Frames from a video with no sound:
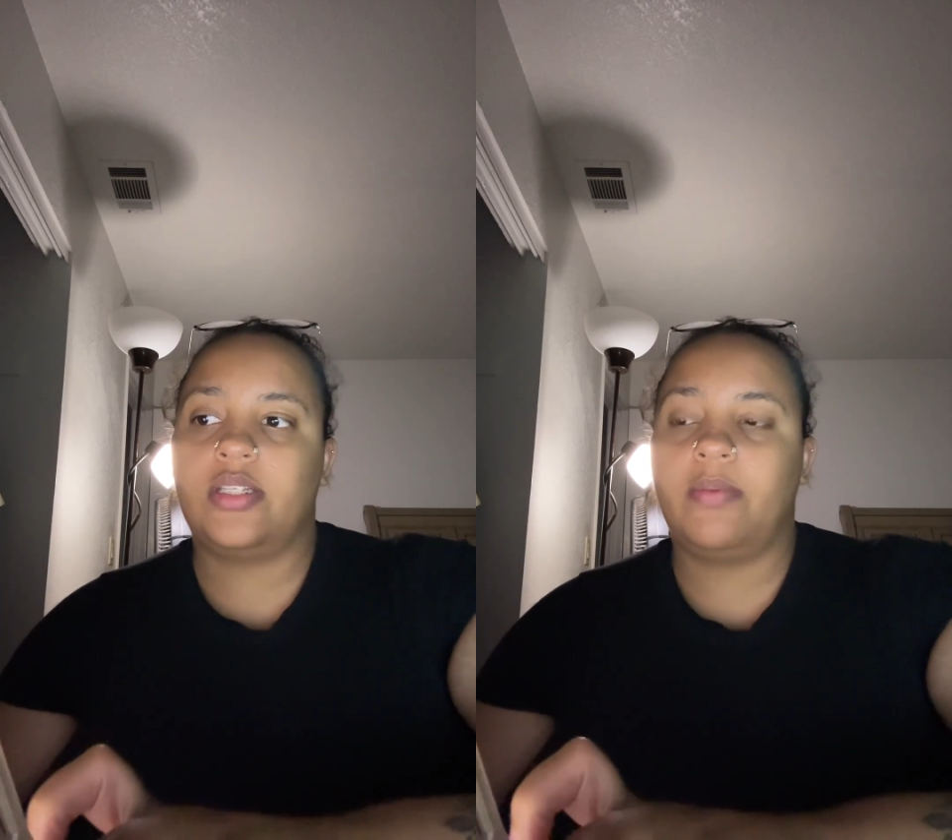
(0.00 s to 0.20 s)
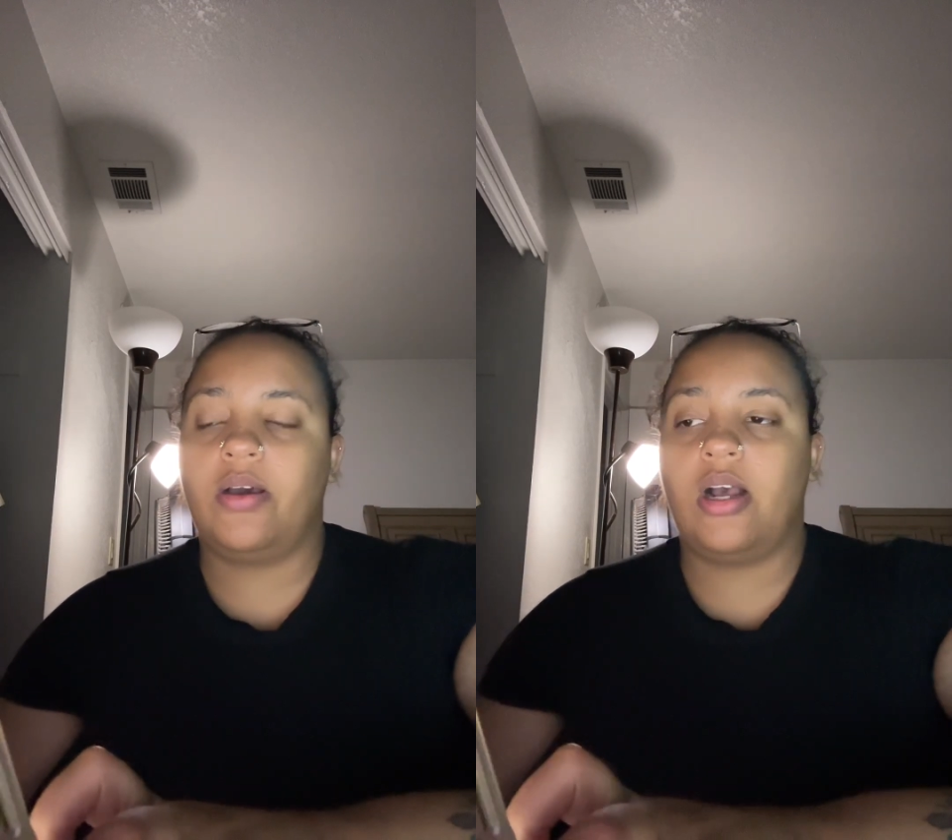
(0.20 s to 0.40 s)

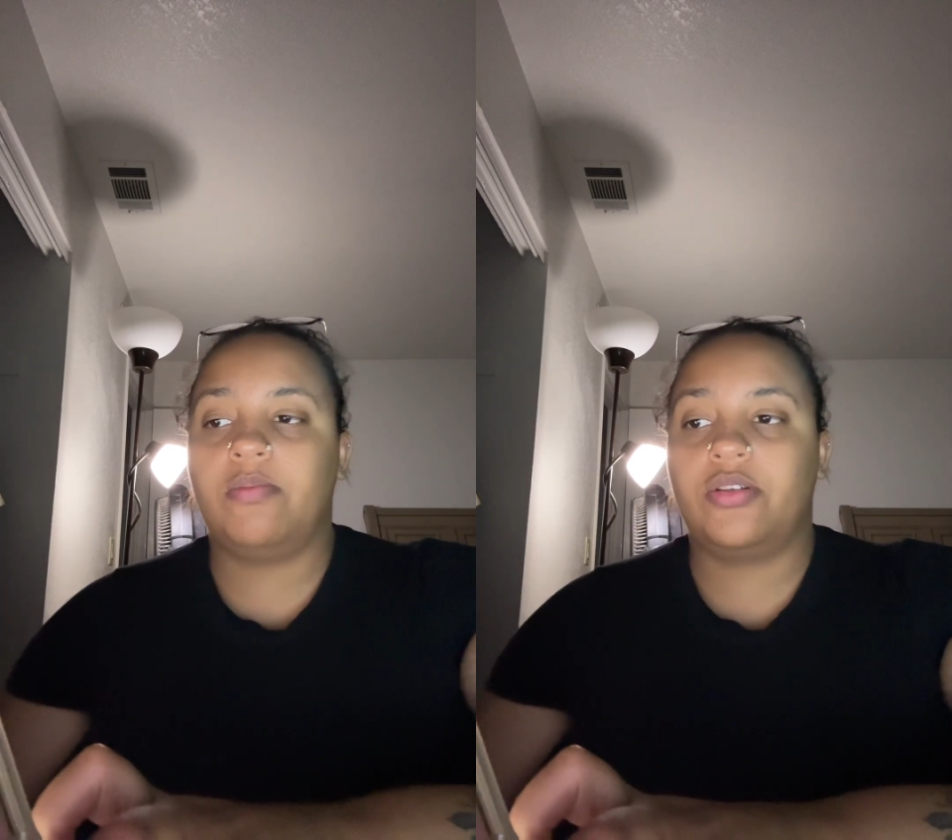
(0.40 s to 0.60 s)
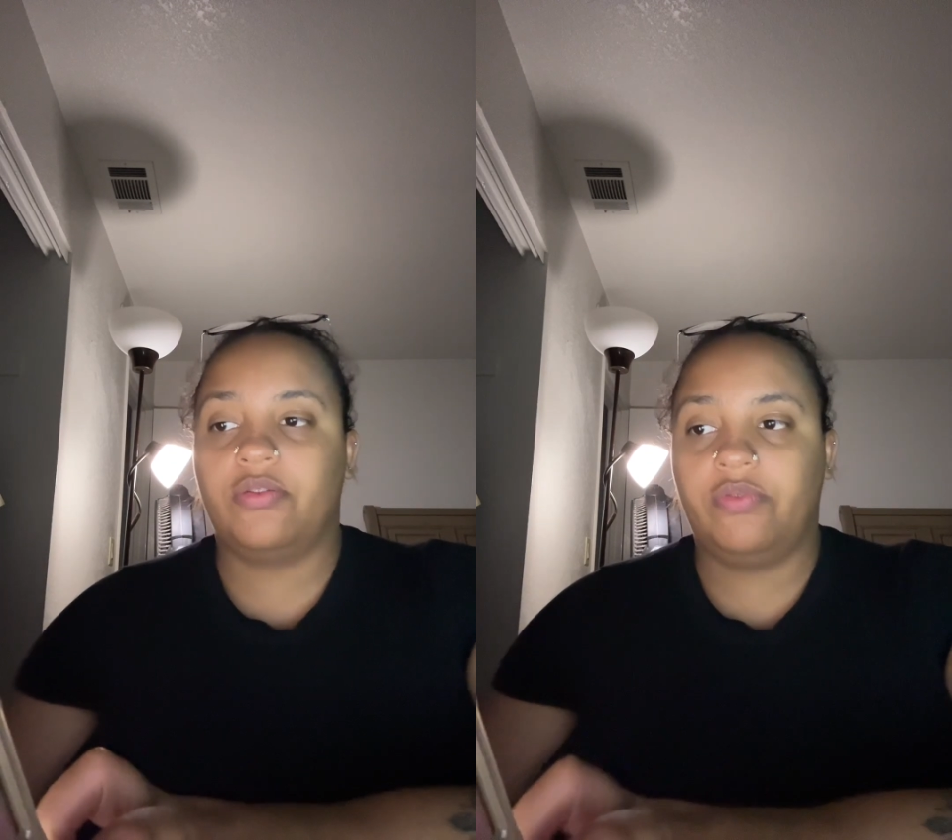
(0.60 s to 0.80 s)
about
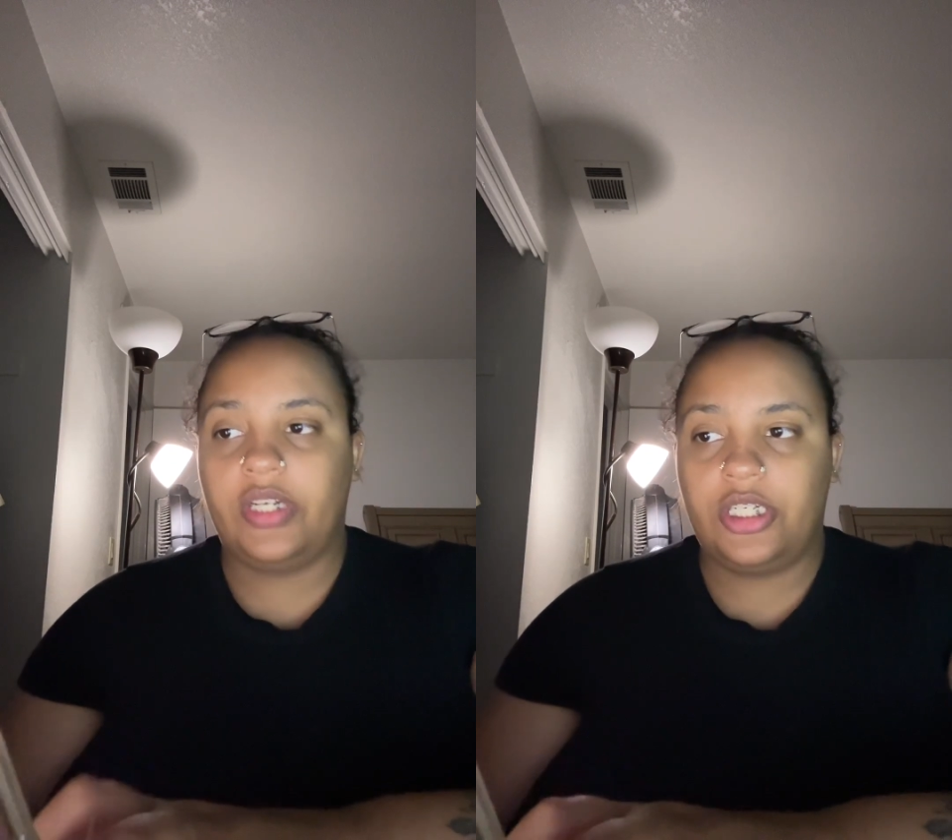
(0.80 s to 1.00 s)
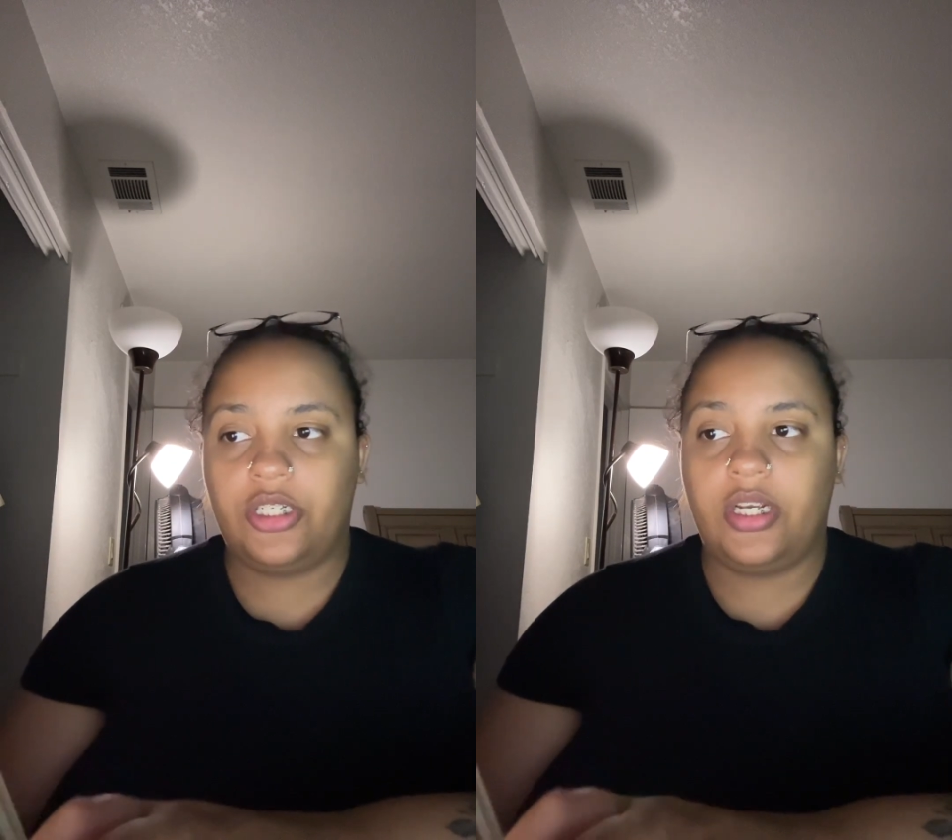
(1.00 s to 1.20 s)

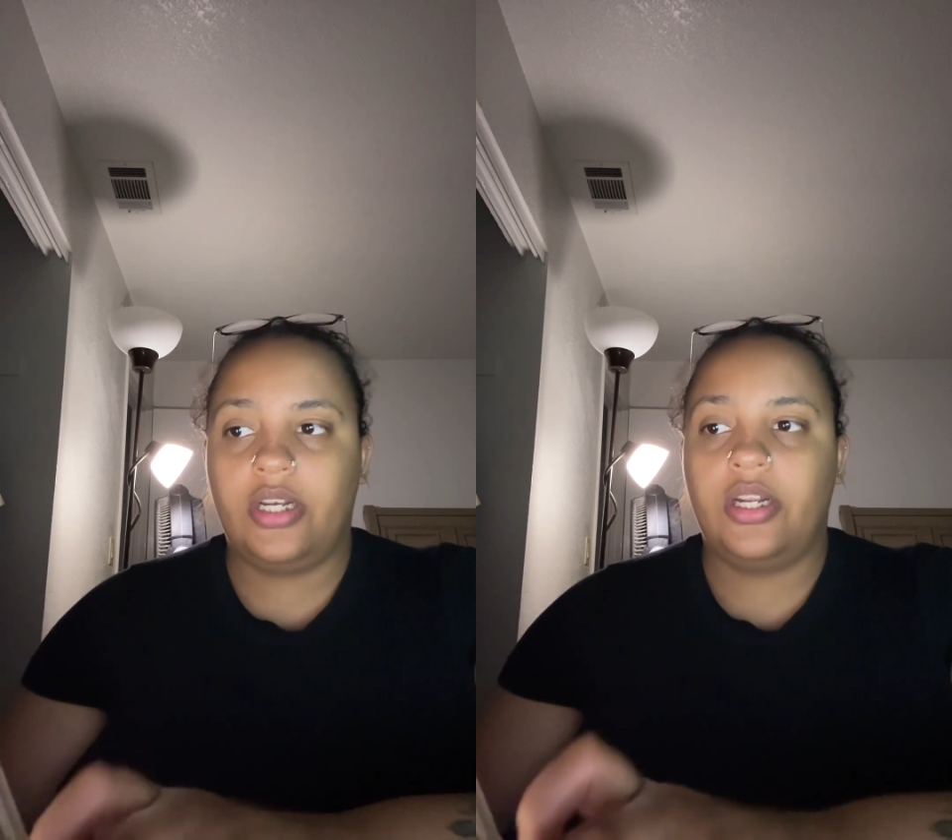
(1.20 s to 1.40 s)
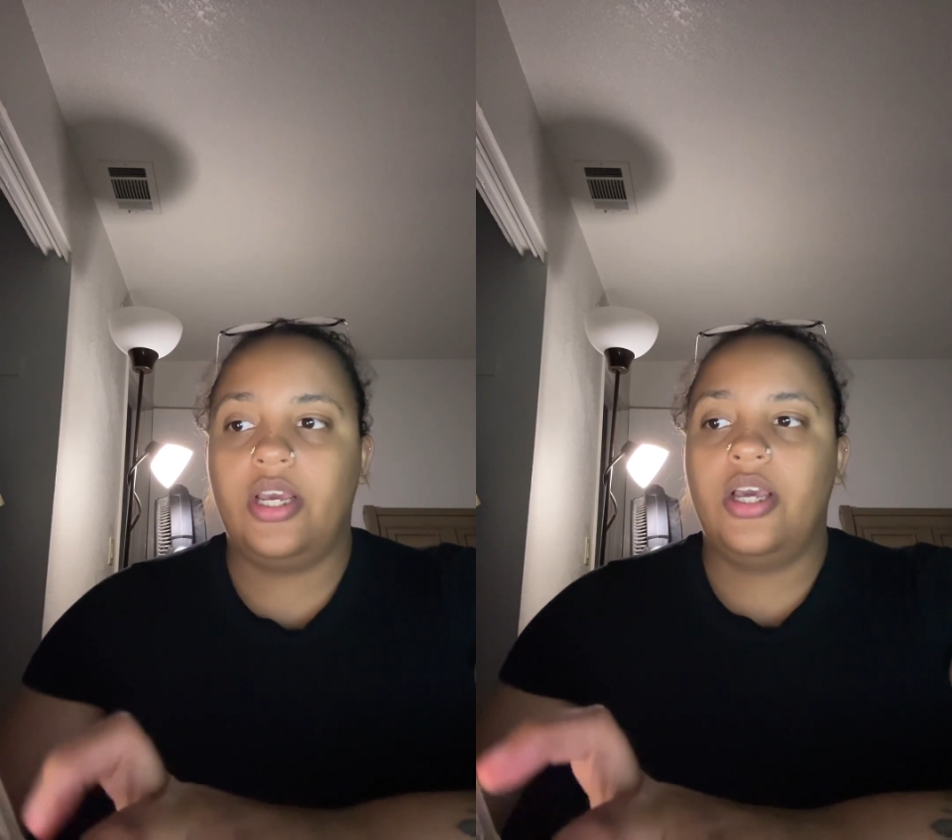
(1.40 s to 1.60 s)
observation.